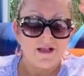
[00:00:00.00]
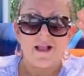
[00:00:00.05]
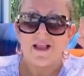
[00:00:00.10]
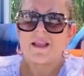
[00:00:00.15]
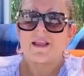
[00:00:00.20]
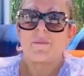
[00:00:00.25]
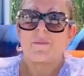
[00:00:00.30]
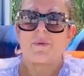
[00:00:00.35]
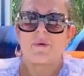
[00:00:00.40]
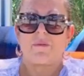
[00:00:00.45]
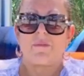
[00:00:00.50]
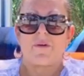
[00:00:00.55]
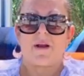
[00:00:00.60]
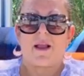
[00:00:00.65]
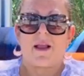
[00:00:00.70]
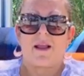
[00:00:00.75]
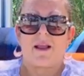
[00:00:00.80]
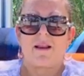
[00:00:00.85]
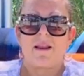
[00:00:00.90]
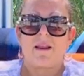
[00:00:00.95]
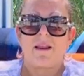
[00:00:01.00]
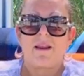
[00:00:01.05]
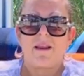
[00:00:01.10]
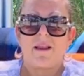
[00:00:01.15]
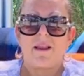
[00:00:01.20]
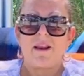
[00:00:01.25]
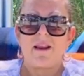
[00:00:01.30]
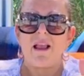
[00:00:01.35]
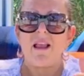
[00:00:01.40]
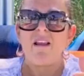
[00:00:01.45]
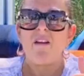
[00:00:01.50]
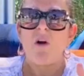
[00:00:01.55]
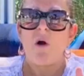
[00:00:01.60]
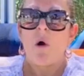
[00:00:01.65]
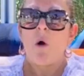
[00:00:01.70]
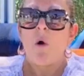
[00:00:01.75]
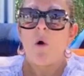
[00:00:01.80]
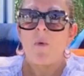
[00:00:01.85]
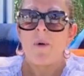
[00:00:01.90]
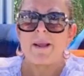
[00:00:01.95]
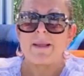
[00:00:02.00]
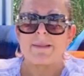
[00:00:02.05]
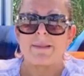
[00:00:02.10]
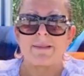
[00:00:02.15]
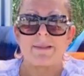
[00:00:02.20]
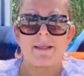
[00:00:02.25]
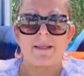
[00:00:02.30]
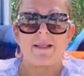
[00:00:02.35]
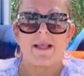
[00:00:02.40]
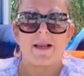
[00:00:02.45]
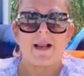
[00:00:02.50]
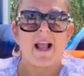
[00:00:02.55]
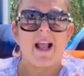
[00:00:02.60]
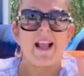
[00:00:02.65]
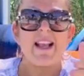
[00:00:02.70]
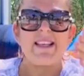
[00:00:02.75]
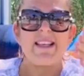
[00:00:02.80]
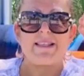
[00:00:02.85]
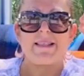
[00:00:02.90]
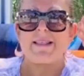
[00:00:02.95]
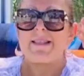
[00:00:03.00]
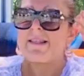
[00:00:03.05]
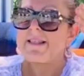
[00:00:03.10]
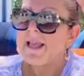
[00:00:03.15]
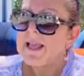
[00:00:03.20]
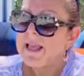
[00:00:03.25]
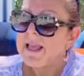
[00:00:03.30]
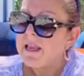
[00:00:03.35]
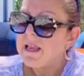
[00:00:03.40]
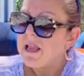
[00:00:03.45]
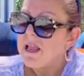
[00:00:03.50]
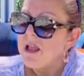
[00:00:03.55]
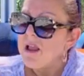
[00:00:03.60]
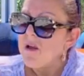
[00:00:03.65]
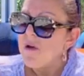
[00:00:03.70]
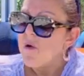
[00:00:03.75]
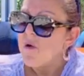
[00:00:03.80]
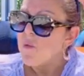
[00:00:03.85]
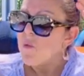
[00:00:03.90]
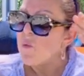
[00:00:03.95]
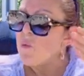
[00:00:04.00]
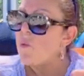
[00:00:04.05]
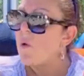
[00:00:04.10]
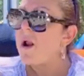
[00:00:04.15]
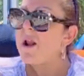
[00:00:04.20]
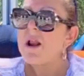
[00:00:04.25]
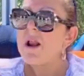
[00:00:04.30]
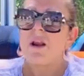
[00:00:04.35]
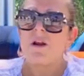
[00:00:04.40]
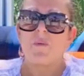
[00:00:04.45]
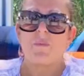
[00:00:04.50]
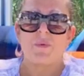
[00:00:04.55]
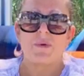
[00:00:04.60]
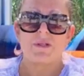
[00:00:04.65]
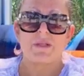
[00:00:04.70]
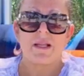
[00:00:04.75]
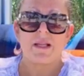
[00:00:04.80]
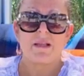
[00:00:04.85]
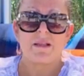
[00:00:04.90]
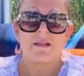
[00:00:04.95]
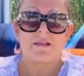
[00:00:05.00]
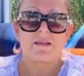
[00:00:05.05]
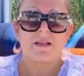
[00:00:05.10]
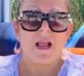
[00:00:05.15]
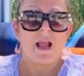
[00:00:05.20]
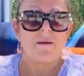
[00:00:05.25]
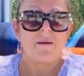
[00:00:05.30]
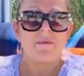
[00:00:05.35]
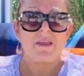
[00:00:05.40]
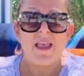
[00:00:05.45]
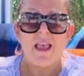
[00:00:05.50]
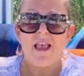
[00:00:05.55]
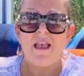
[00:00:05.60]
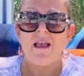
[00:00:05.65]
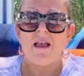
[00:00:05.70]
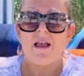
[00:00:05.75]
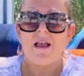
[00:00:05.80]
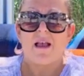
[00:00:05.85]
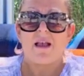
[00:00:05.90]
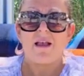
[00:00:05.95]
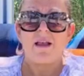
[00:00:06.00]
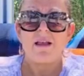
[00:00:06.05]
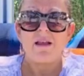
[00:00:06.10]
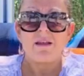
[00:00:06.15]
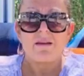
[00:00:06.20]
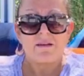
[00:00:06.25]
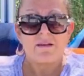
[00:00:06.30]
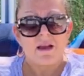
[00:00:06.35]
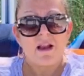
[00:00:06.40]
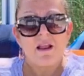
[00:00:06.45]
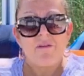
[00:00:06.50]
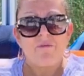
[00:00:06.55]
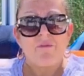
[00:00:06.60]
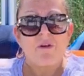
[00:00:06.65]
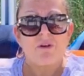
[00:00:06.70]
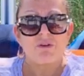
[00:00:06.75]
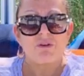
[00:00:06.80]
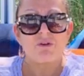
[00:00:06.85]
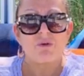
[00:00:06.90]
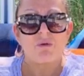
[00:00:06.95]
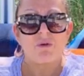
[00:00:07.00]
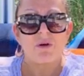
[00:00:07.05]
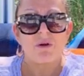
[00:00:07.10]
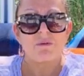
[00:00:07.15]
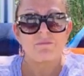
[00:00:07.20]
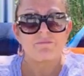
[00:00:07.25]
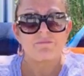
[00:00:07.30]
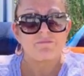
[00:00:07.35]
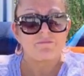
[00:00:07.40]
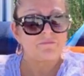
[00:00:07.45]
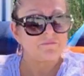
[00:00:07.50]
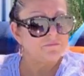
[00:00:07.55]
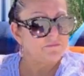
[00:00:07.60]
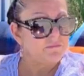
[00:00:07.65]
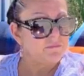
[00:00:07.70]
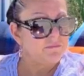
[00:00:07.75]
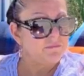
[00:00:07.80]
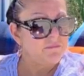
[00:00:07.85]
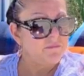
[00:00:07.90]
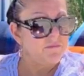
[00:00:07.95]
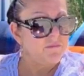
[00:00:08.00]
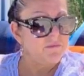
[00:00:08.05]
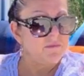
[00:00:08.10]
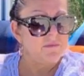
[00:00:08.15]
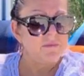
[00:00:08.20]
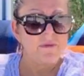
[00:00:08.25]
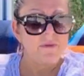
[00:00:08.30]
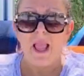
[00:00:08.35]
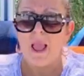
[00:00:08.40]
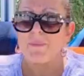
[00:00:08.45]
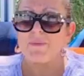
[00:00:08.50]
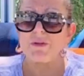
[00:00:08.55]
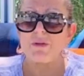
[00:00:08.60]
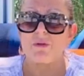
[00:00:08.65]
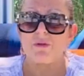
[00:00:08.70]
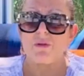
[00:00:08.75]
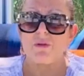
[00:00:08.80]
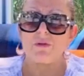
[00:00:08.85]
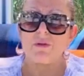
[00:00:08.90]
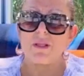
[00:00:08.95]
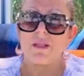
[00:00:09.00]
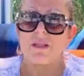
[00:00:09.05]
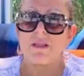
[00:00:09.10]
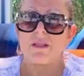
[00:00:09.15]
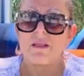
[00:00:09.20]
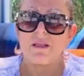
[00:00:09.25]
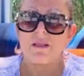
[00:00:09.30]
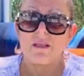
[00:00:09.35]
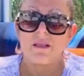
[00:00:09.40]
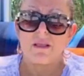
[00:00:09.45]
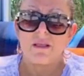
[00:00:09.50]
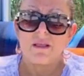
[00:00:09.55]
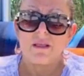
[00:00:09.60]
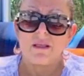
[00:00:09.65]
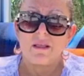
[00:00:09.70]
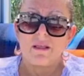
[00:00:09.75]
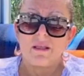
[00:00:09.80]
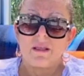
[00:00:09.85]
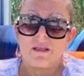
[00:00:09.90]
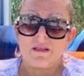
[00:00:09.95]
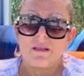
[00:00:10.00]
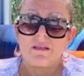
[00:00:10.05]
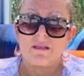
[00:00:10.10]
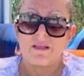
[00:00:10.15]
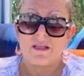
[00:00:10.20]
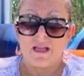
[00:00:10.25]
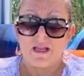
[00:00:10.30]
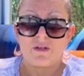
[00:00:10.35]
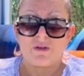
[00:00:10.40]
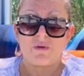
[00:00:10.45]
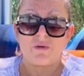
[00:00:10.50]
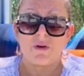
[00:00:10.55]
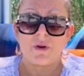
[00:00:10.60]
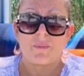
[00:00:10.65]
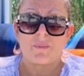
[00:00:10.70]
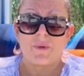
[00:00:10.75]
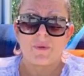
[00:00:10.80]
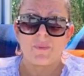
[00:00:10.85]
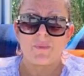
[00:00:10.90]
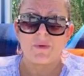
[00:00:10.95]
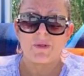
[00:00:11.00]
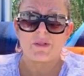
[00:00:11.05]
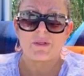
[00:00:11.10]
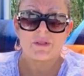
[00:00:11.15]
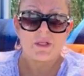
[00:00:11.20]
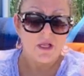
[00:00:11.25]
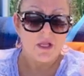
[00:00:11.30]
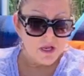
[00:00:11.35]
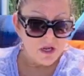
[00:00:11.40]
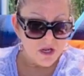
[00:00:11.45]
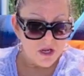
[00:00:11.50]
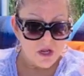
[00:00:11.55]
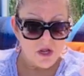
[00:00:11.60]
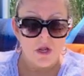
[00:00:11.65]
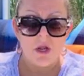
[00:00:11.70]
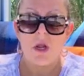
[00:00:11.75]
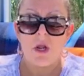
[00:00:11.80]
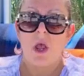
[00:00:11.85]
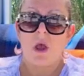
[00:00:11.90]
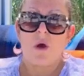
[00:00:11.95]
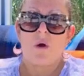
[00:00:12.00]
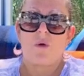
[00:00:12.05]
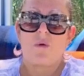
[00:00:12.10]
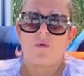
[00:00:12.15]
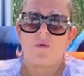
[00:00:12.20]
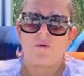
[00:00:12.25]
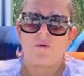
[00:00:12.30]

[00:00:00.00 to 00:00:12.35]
I can provide. And I always did that. I did that 100% of the time. Yeah. Did I fall short? Absolutely. Did I do it on purpose? No.